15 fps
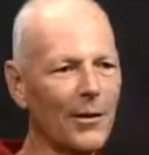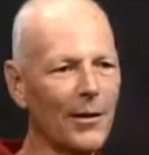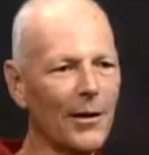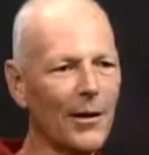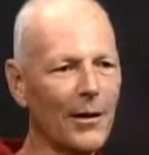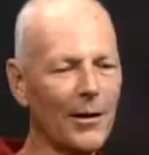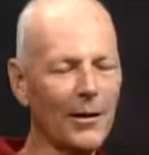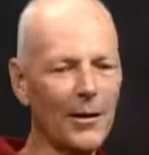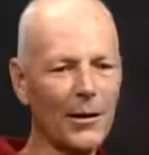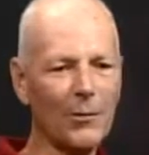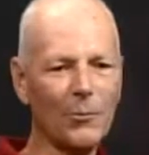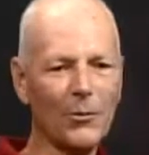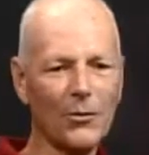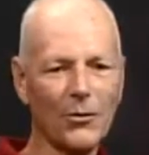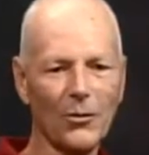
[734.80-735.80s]
and he
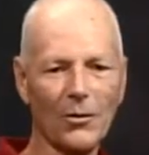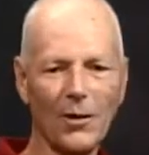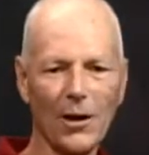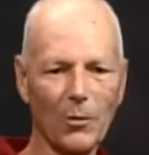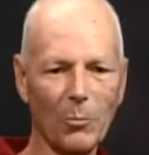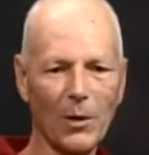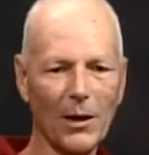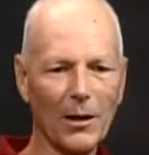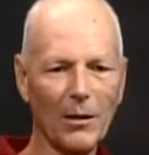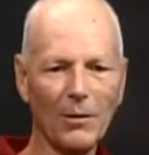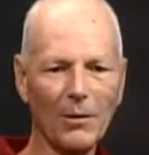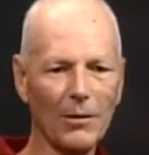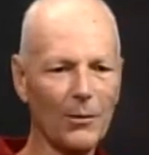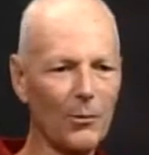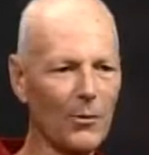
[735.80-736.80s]
was just like me,
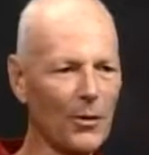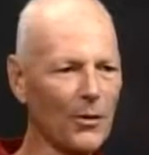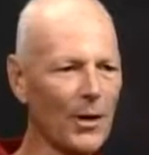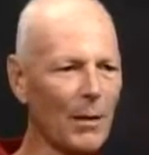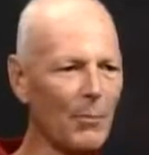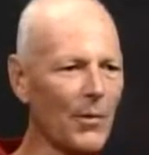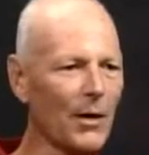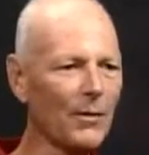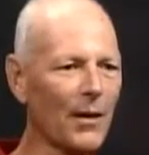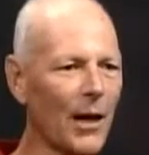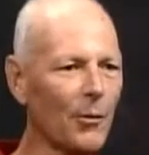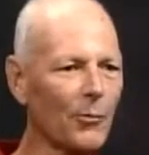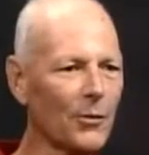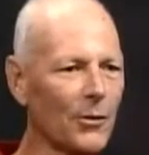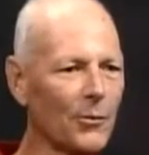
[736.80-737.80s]
doing the same things I
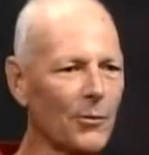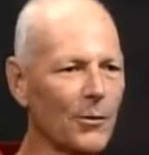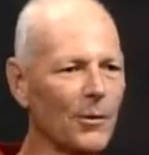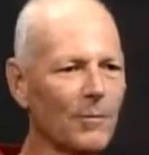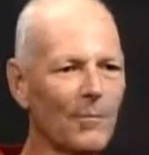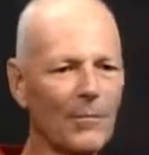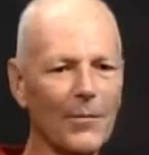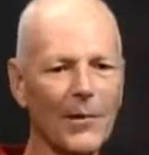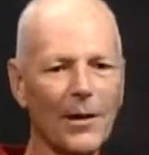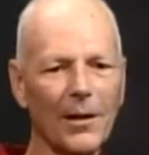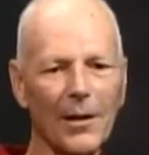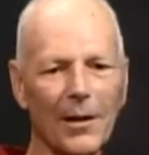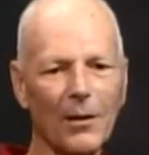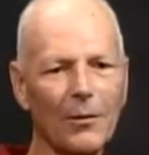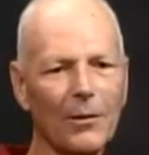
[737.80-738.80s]
was doing.
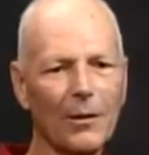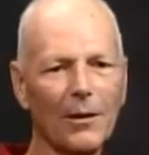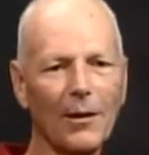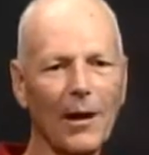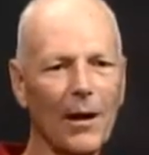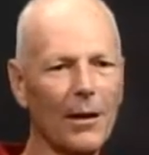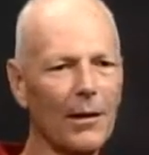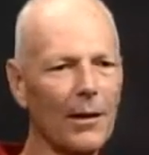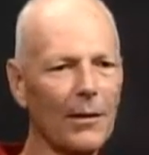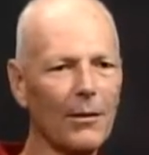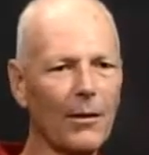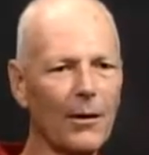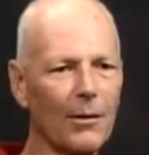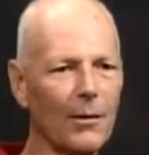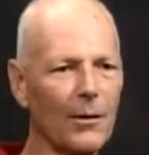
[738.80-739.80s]
And I looked at that and I
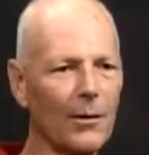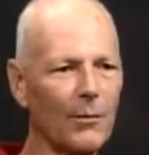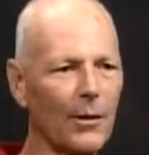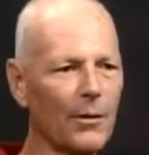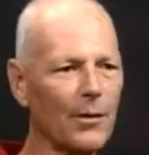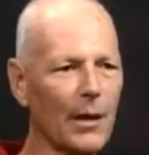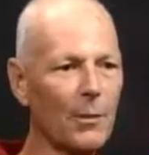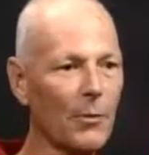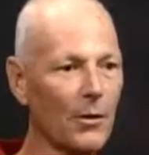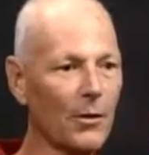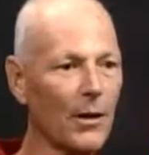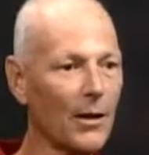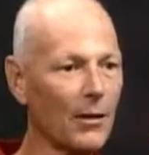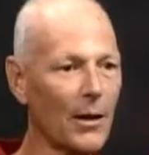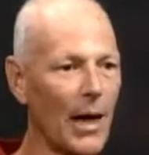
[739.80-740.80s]
thought, you know, that same
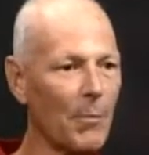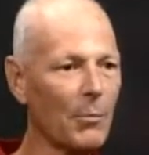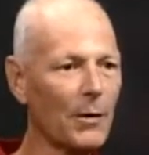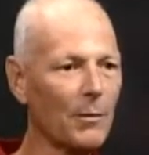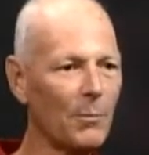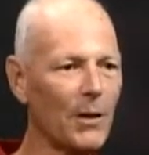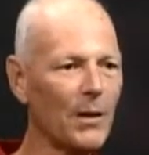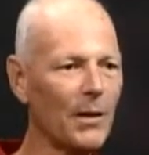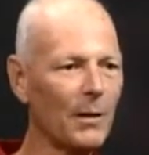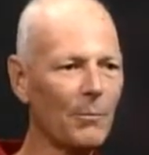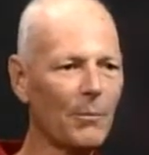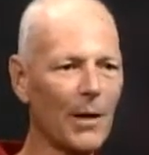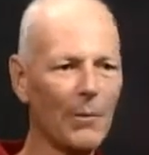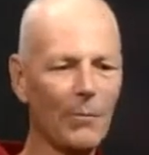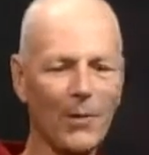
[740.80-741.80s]
thing could happen to me.
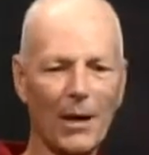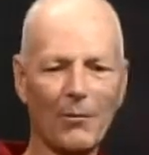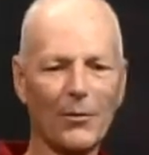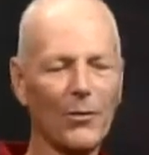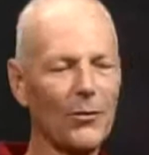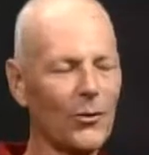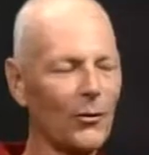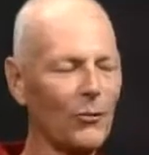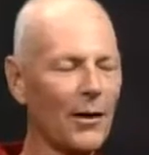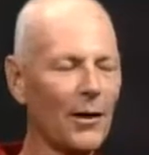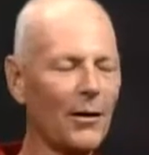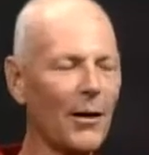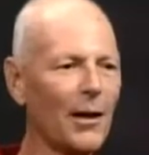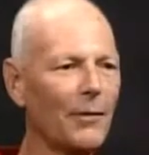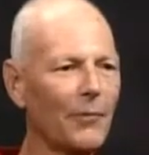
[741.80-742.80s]
I'm having such a great
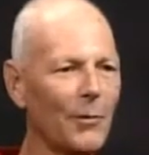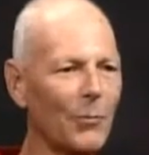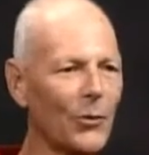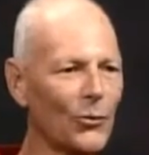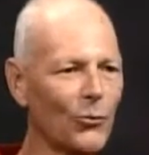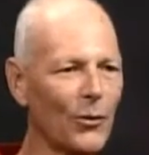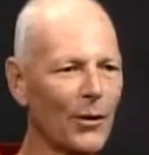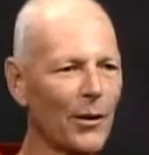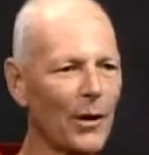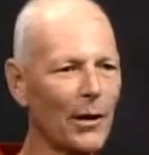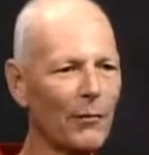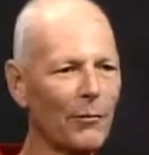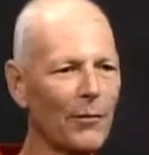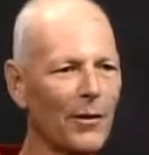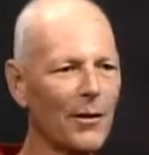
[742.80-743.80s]
life, I'm enjoying
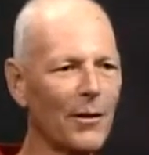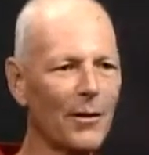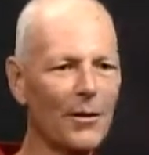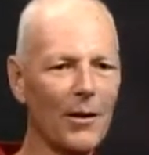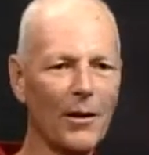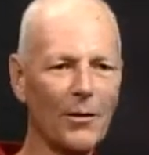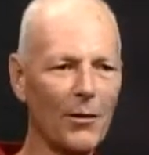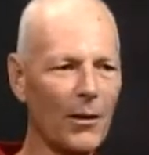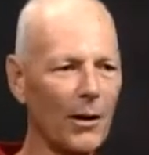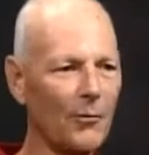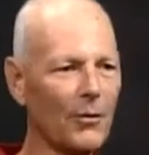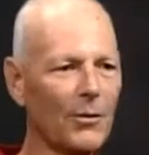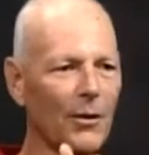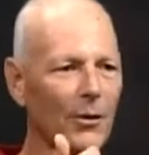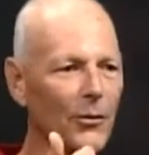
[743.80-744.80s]
life, and then all of a
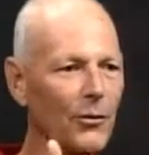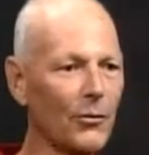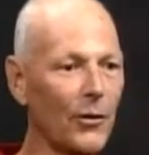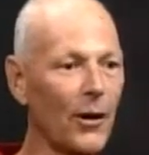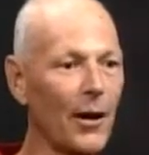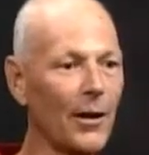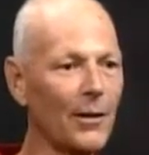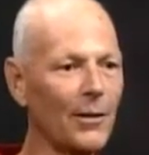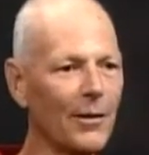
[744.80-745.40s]
sudden you're gone.